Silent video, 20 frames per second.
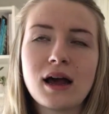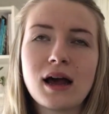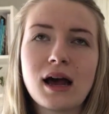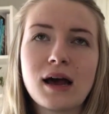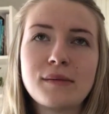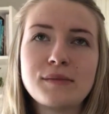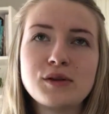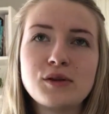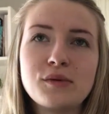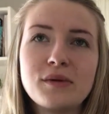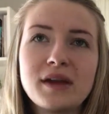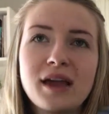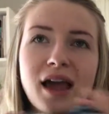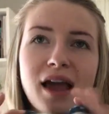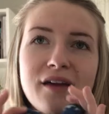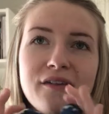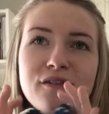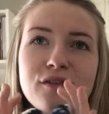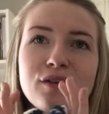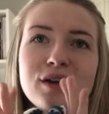I'm doing
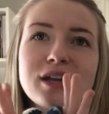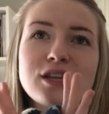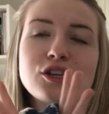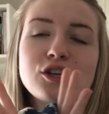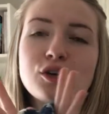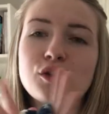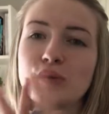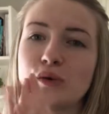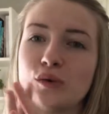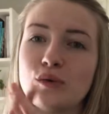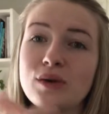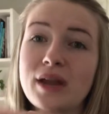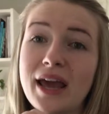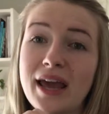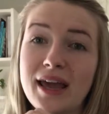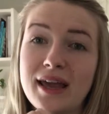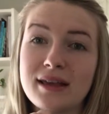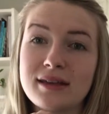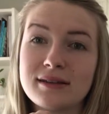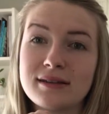every 2
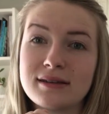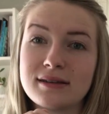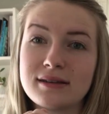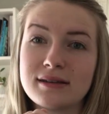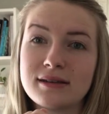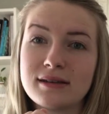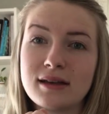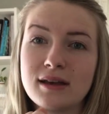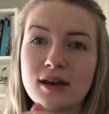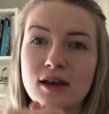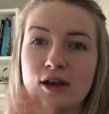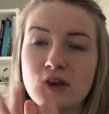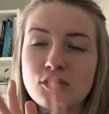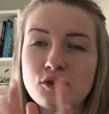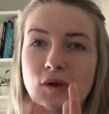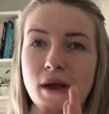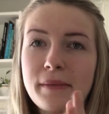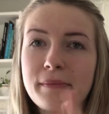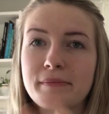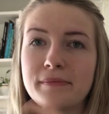days.
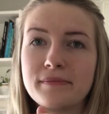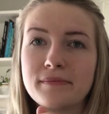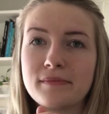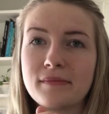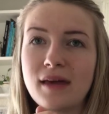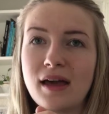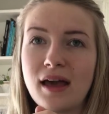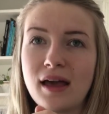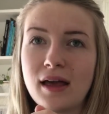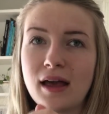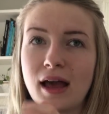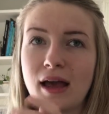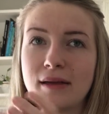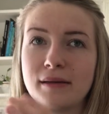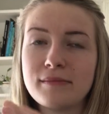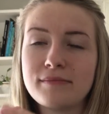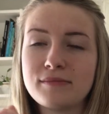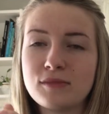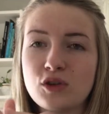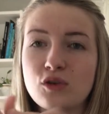So
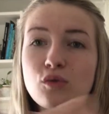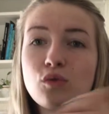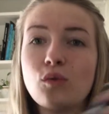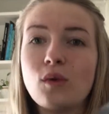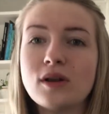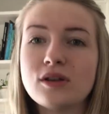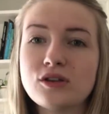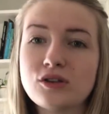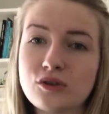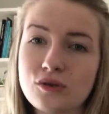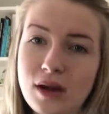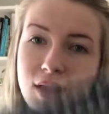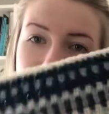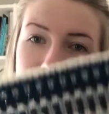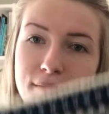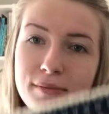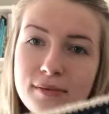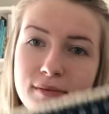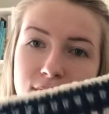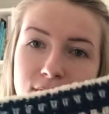I do one
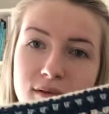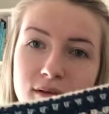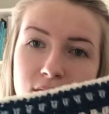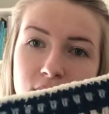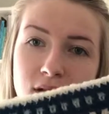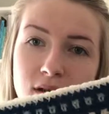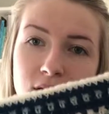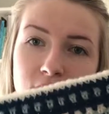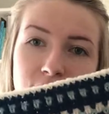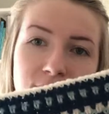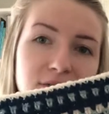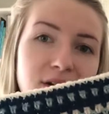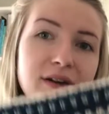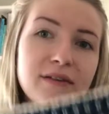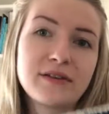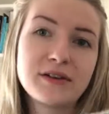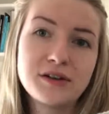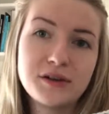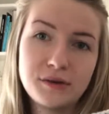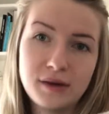stripe for
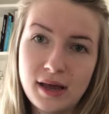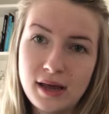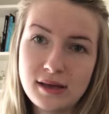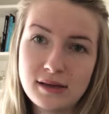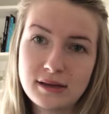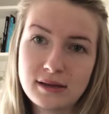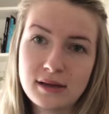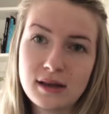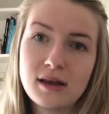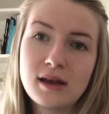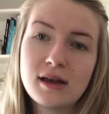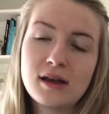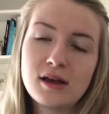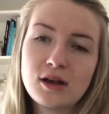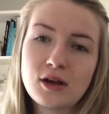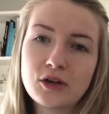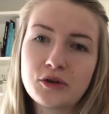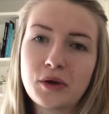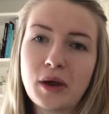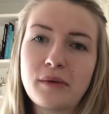every 2 days.
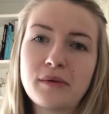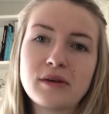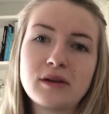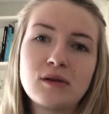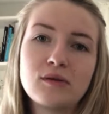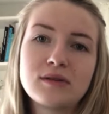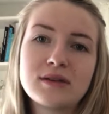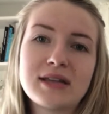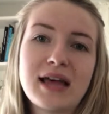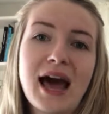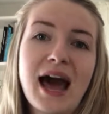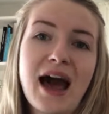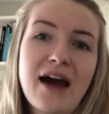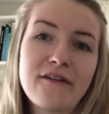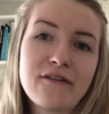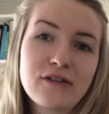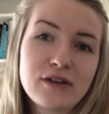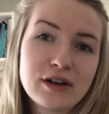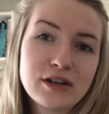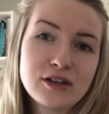So I will use the
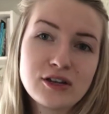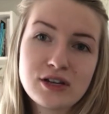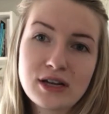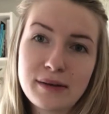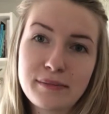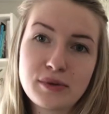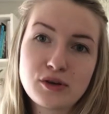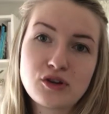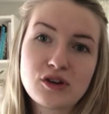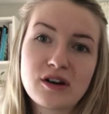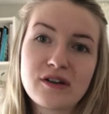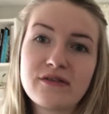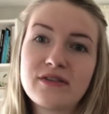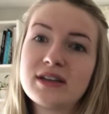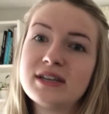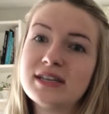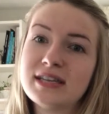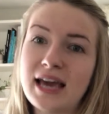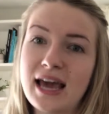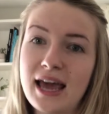average temperature of
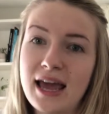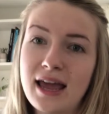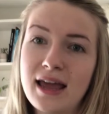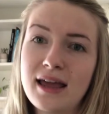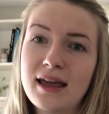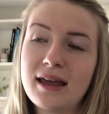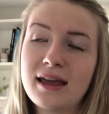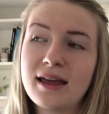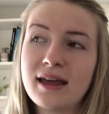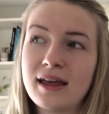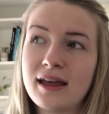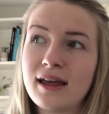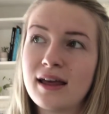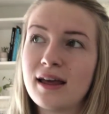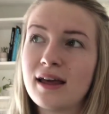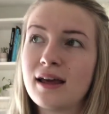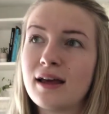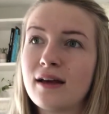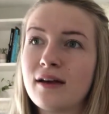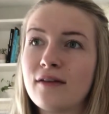the day
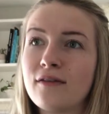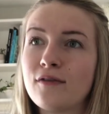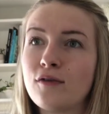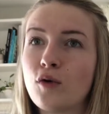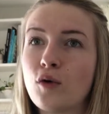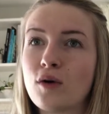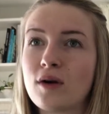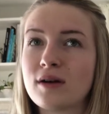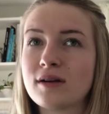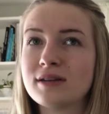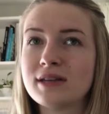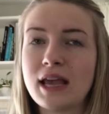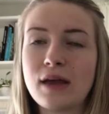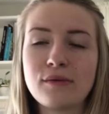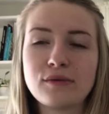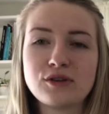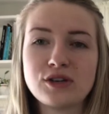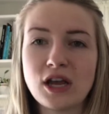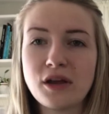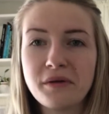for, say it
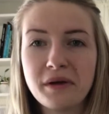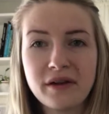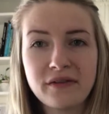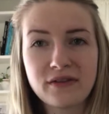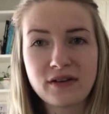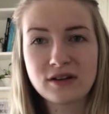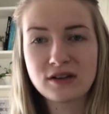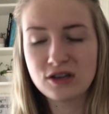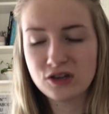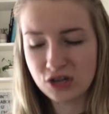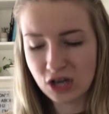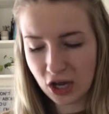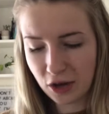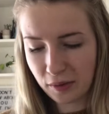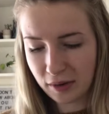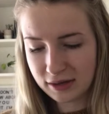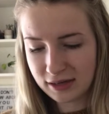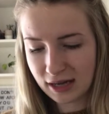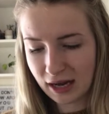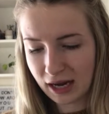was January 1st and
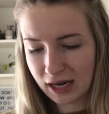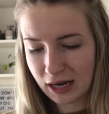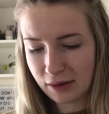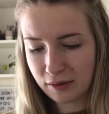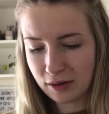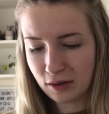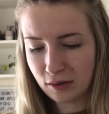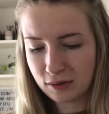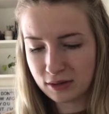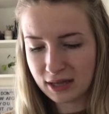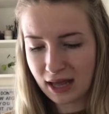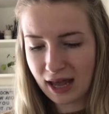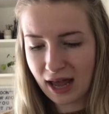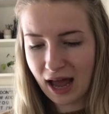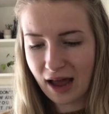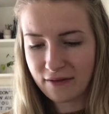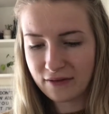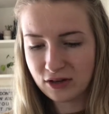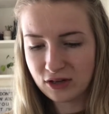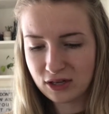January 2nd. I would use the
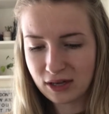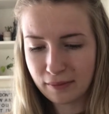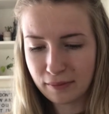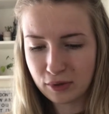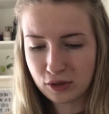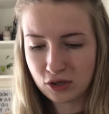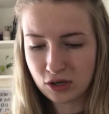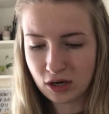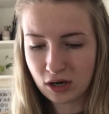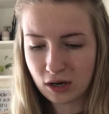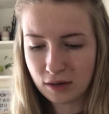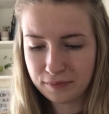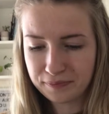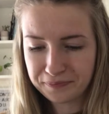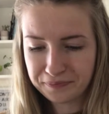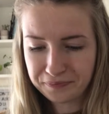average temperature